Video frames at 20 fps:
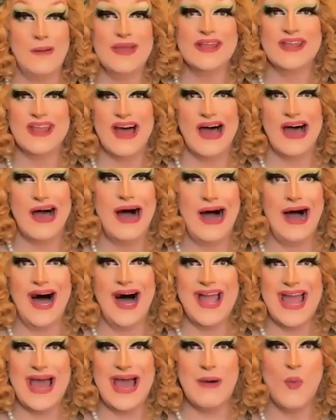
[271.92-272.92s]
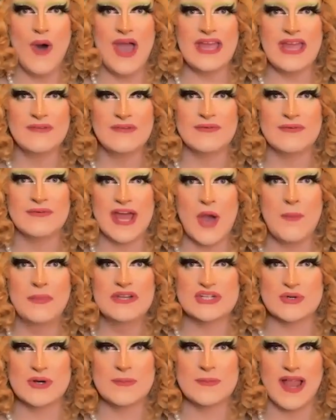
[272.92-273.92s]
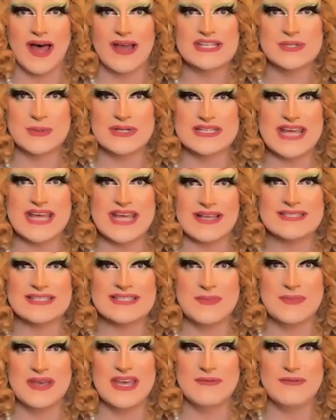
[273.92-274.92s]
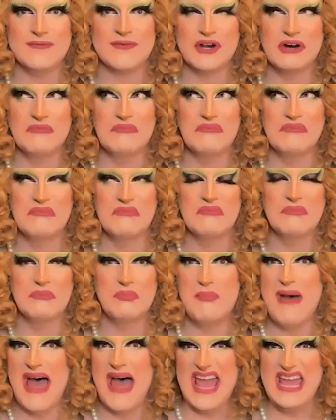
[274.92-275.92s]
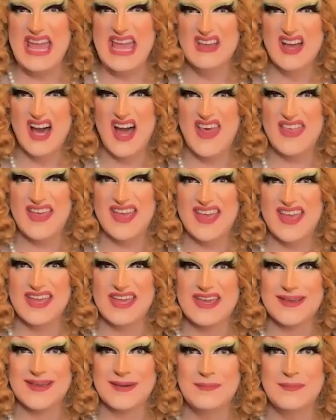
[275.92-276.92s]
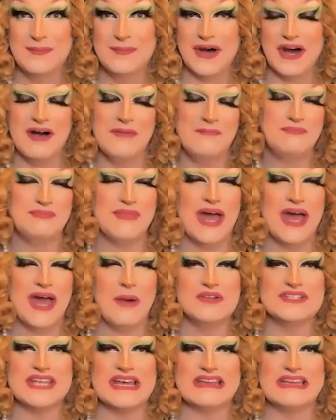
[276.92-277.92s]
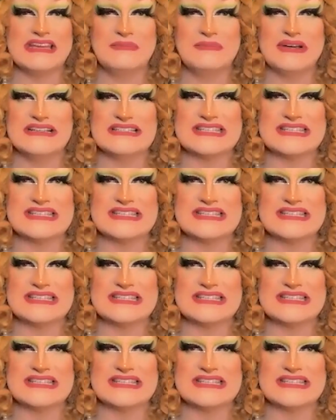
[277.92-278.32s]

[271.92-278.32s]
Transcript: I mean, I am waiting for Naomi to reply to a text to me from May, I think, but I won't take it